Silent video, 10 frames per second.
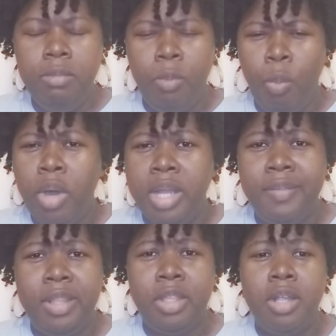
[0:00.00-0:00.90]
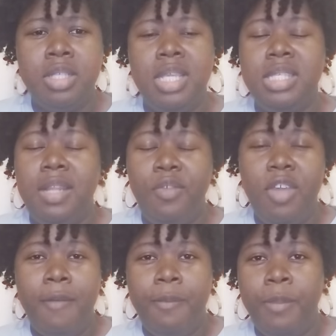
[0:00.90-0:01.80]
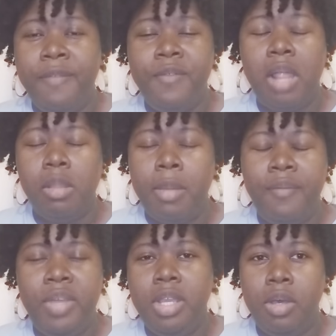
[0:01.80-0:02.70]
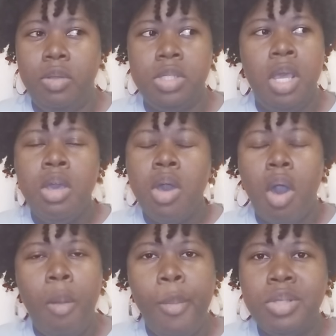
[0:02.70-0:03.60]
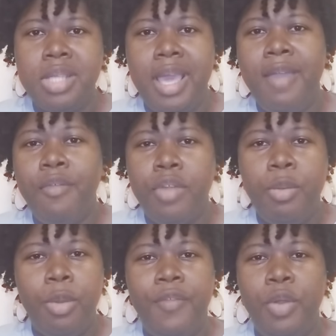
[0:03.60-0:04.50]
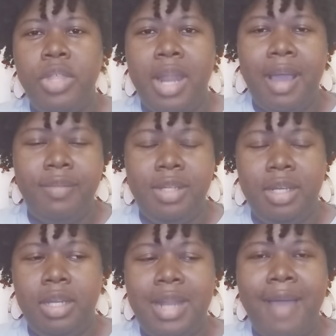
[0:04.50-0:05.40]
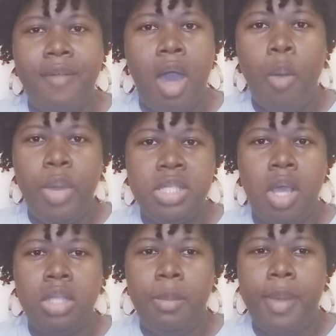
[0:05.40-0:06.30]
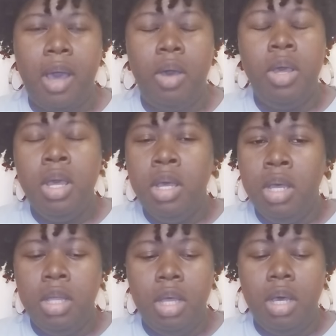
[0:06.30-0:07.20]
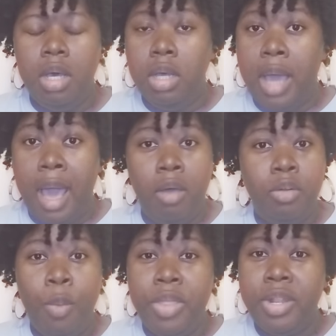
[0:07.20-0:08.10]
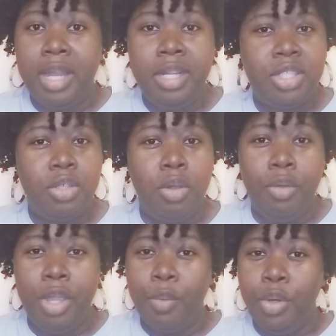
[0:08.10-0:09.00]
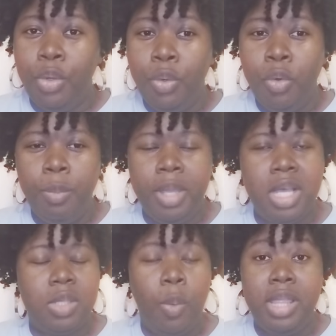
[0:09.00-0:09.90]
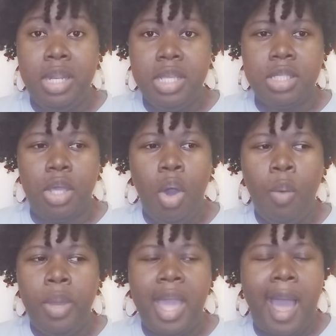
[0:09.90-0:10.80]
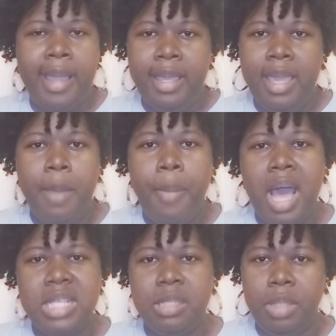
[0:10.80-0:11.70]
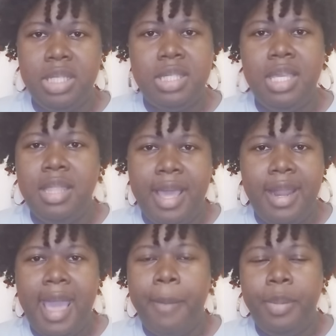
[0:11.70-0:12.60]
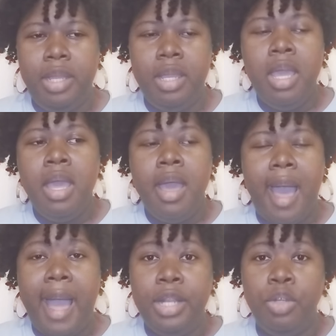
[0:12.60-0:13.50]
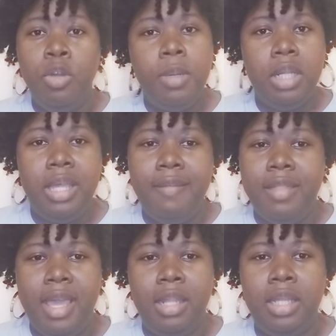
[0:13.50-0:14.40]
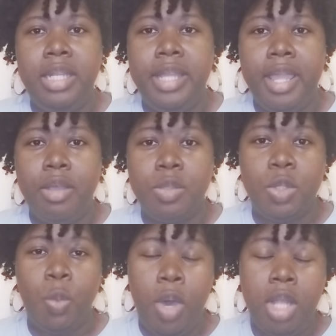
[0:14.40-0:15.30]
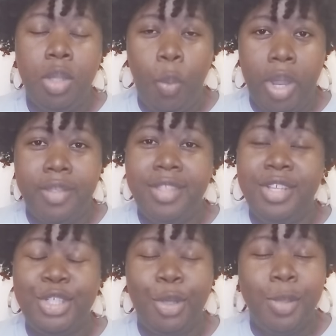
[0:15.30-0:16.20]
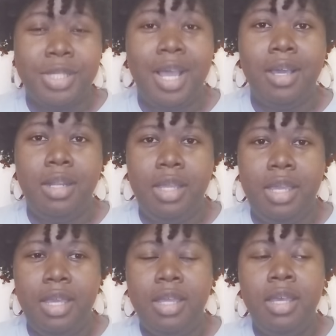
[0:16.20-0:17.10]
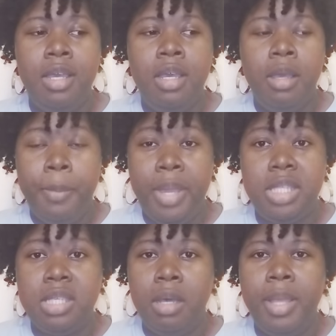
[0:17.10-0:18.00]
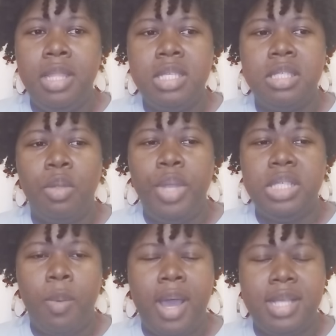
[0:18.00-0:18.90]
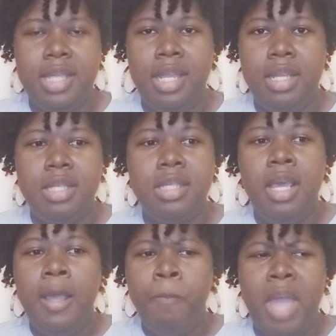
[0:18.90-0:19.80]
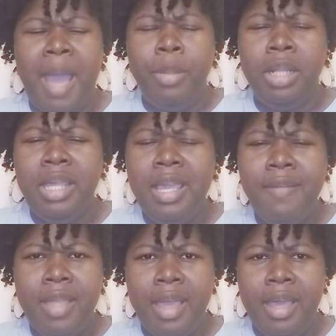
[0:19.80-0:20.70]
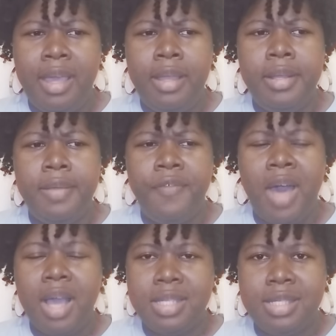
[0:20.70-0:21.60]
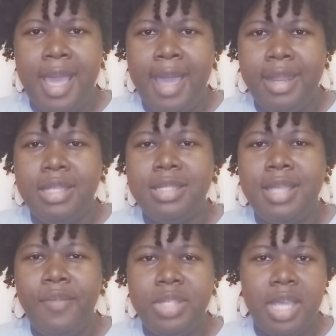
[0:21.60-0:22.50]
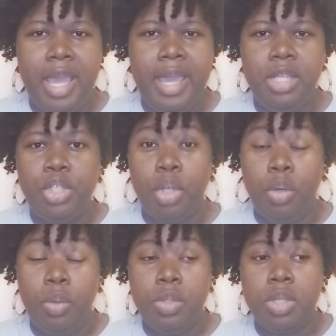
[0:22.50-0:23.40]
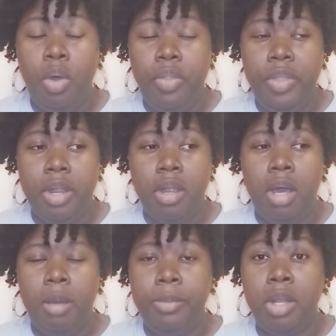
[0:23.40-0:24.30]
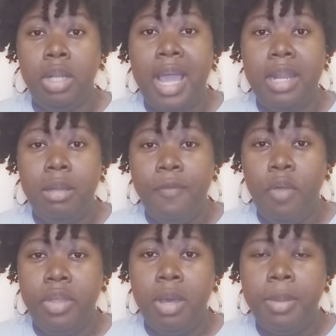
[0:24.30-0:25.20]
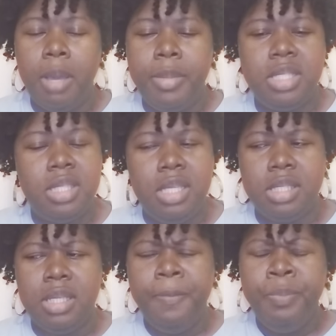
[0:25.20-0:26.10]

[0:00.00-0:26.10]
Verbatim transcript: one of the third season, if you have been following my videos, almost every review that I've done, I've always talked about I don't know whether or not this show gonna get renewed because the way that it's going, I can't possibly see that happening. I do believe that Lee Daniels was well aware that this show was not gonna get picked up, and this is the reason why I say this. I believe that Fox is adding seven to eight shows on their um their lineup for the upcoming season.